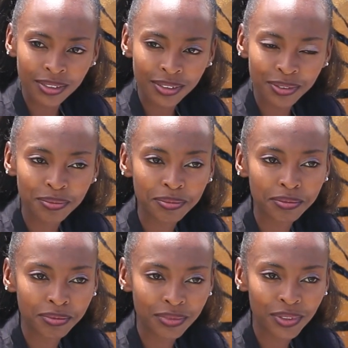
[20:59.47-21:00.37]

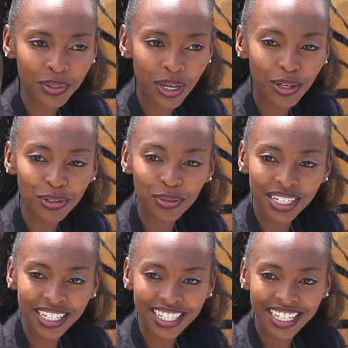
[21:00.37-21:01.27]
Mm-hmm. So how do
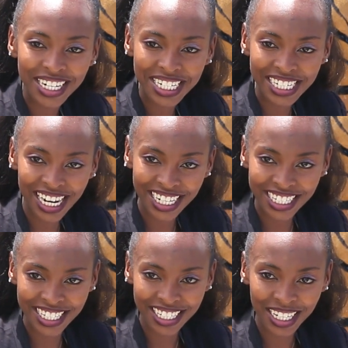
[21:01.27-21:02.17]
we get the
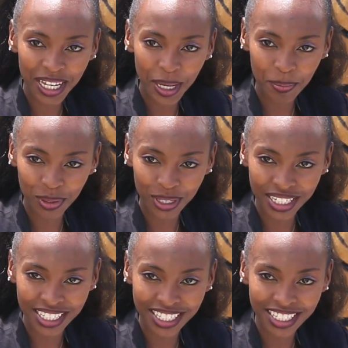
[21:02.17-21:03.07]
right
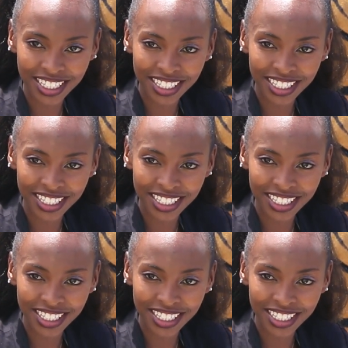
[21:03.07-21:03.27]
employees?